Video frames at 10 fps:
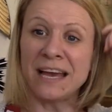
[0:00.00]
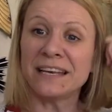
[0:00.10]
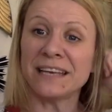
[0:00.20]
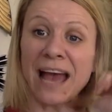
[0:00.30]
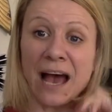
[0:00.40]

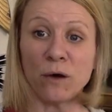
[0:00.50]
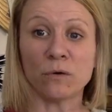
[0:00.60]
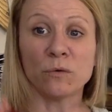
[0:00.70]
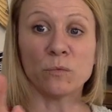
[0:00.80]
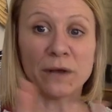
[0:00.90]
Now,
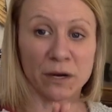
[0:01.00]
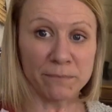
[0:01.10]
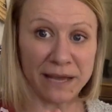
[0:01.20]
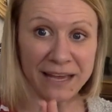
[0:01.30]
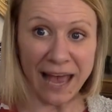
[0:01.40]
we are
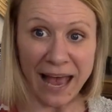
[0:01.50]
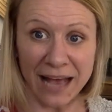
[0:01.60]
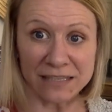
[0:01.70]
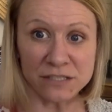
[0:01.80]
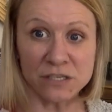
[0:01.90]
being
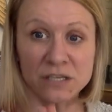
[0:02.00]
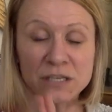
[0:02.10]
asked